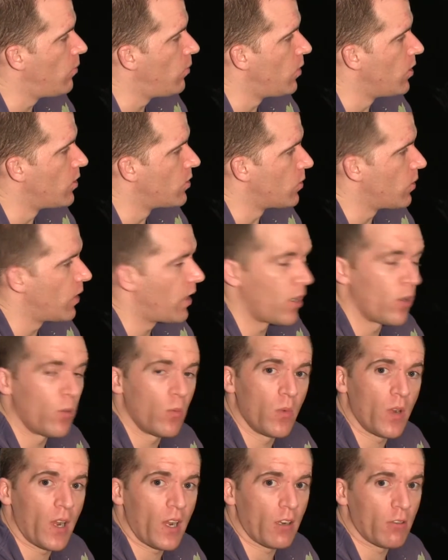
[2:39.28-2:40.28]
which will help
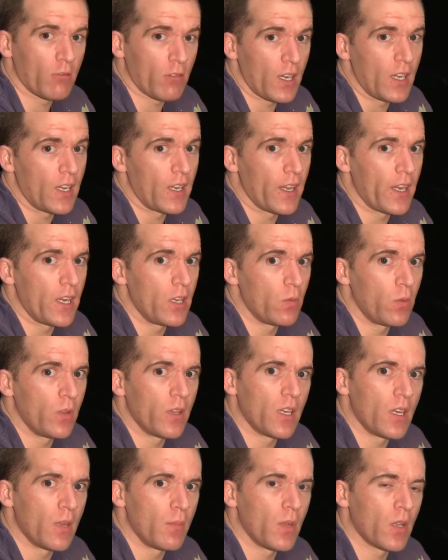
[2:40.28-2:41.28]
greatly aid with
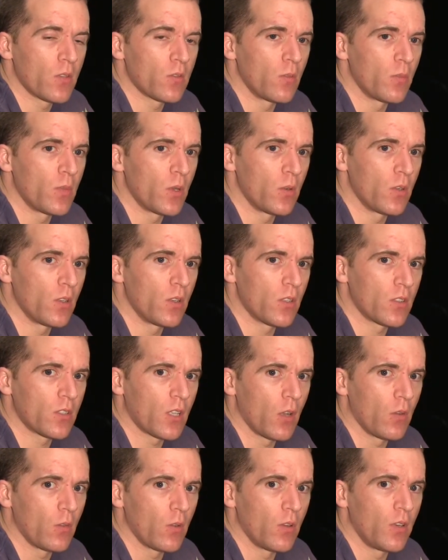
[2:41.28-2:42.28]
any muscle building that's
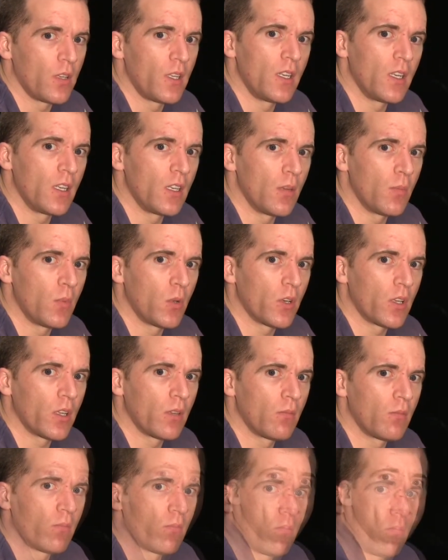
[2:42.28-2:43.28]
going on in your body.
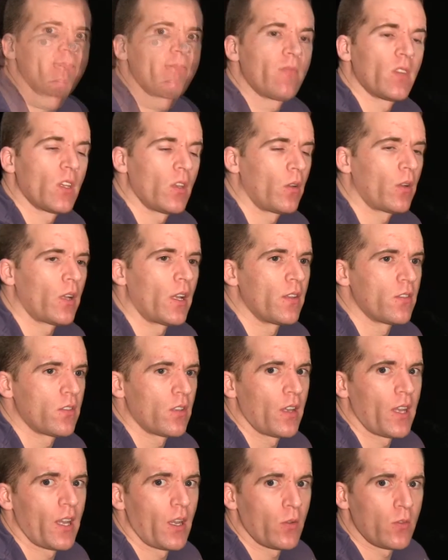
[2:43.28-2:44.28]
Okay,
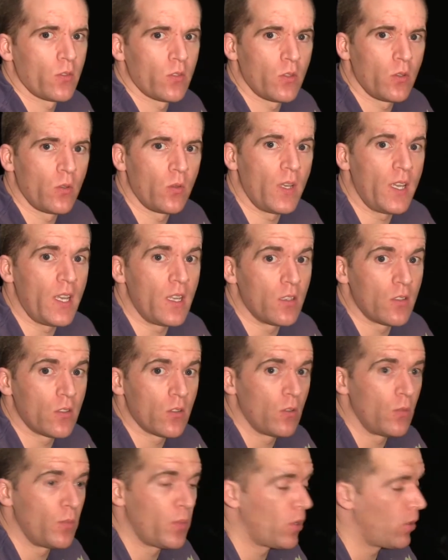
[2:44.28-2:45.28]
so how to eat
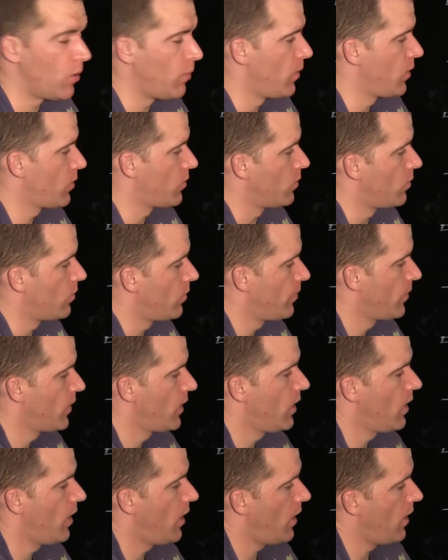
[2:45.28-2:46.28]
to put on muscle.
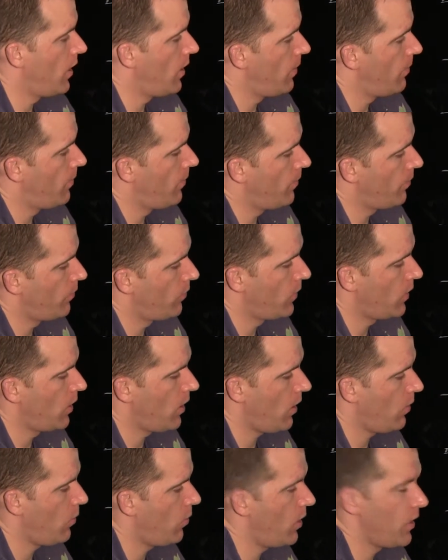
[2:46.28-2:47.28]

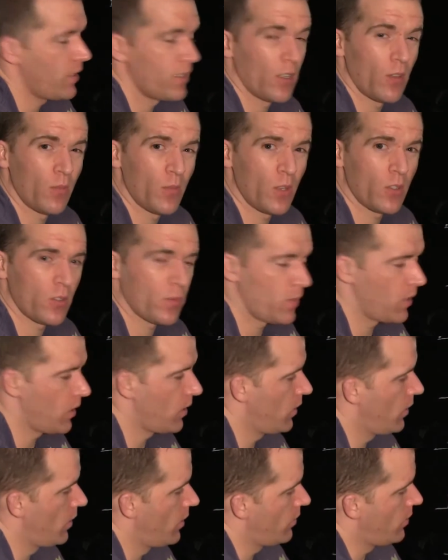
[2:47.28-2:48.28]
What I tell most of my
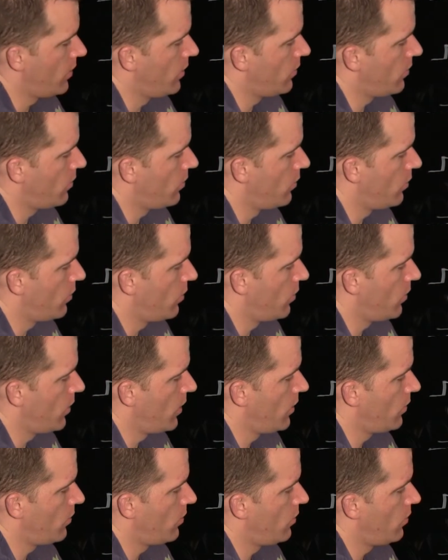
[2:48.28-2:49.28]
clients is to
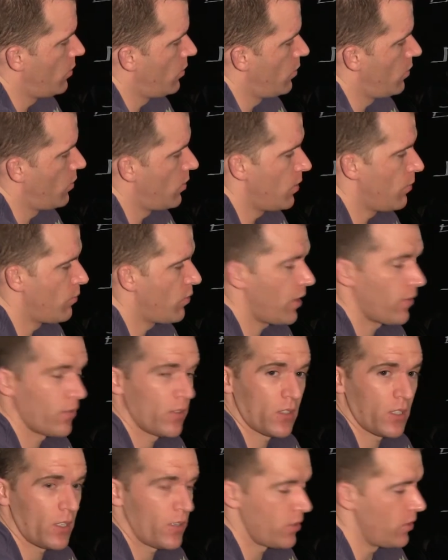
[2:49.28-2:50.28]
do your
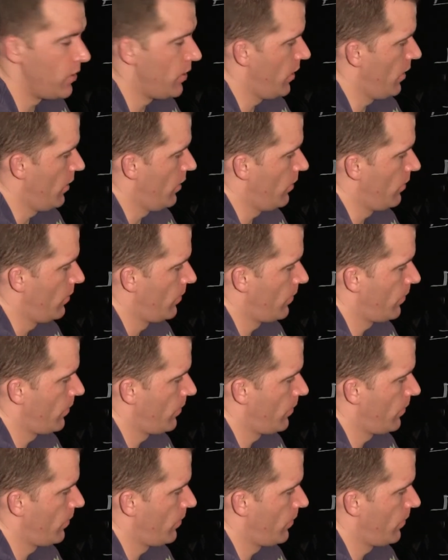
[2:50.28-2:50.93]
breakfast, lunch and dinner.